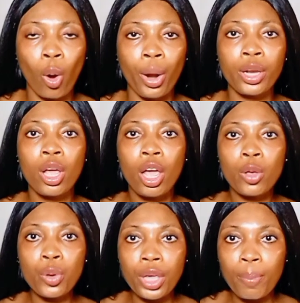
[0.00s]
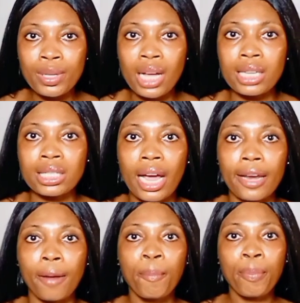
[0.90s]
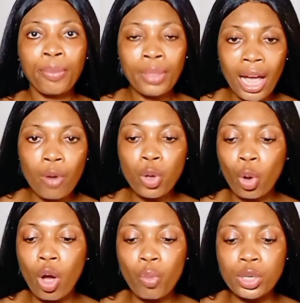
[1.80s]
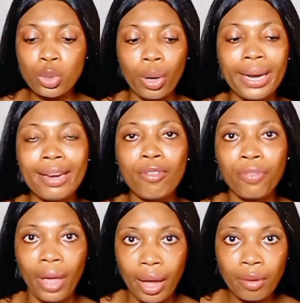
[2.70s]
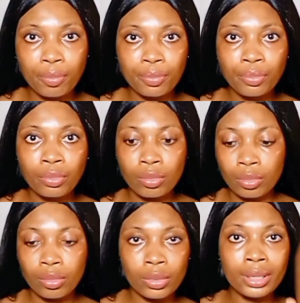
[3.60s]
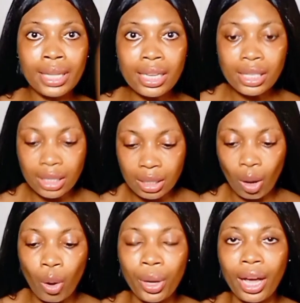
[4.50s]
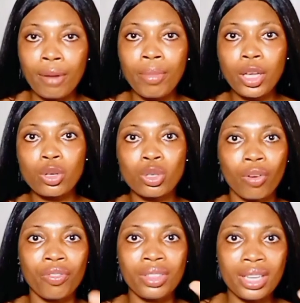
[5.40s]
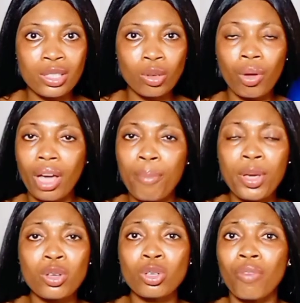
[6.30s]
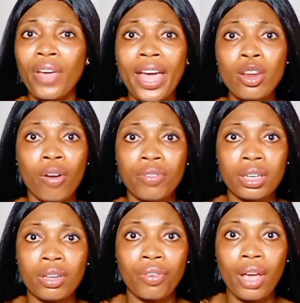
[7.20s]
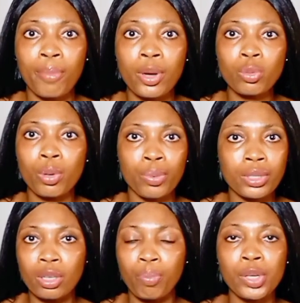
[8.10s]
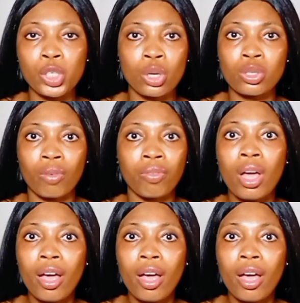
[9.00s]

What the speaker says: oil, you keep it aside. Now you come with your Nivea, this, or you can make use of this, or you can make use of any of the Nivea. I'm going to be putting the pictures of